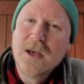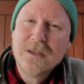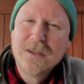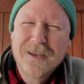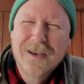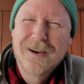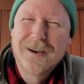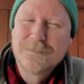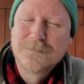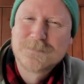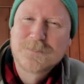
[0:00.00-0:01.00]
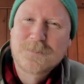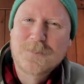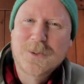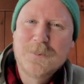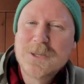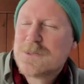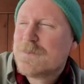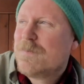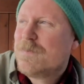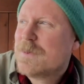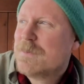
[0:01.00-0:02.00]
Yeah. Which
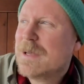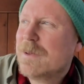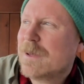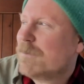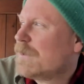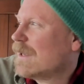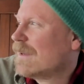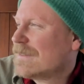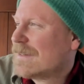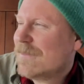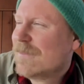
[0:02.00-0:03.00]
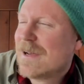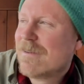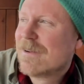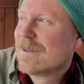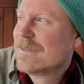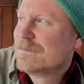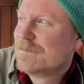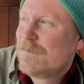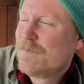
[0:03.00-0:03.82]
m- maybe I'm being kind of an arrogant,